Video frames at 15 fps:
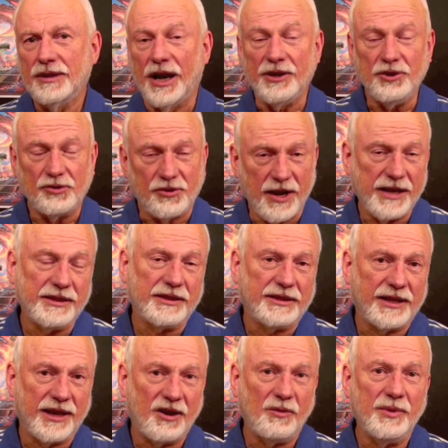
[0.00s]
Are you trying to
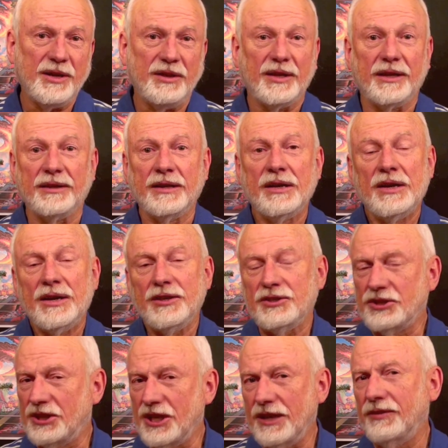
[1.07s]
tell me that
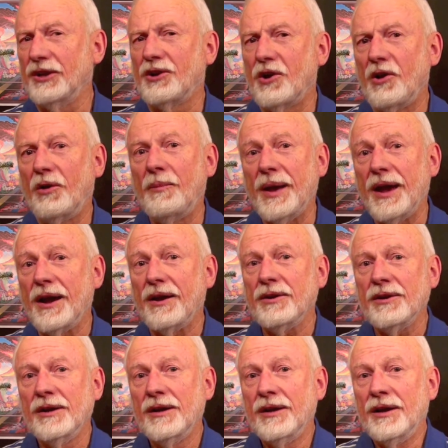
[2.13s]
Stephen
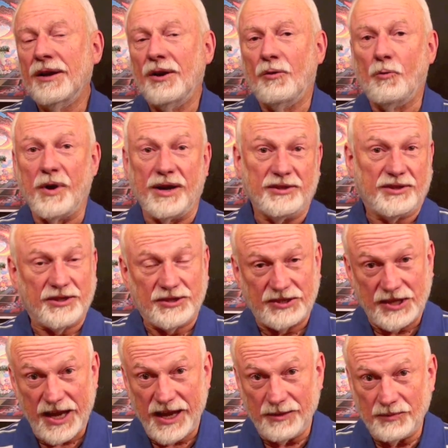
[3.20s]
Colbert wears the
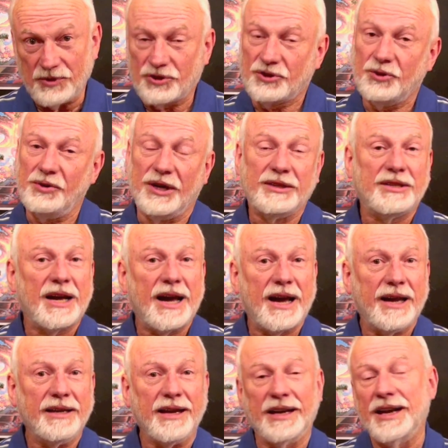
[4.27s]
same suit and
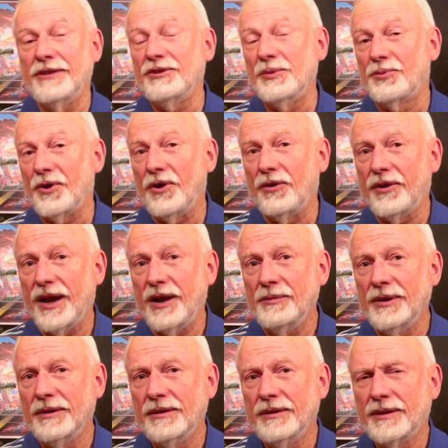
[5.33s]
tie on every
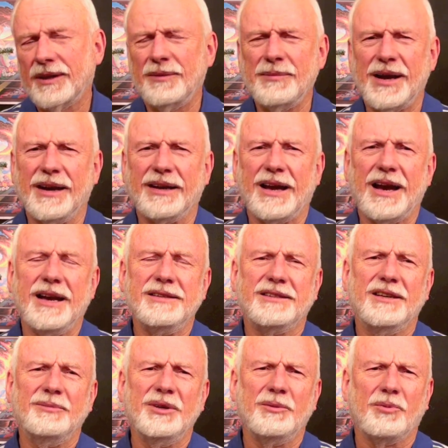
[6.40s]
program. Come on, guys,
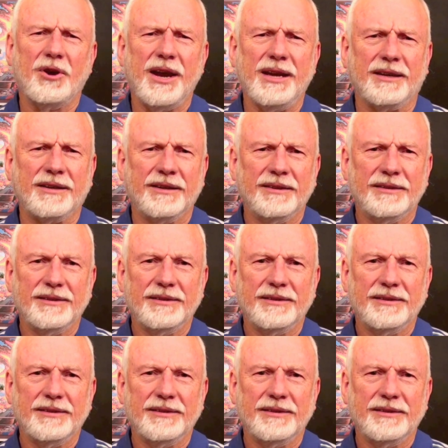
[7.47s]
give me a break.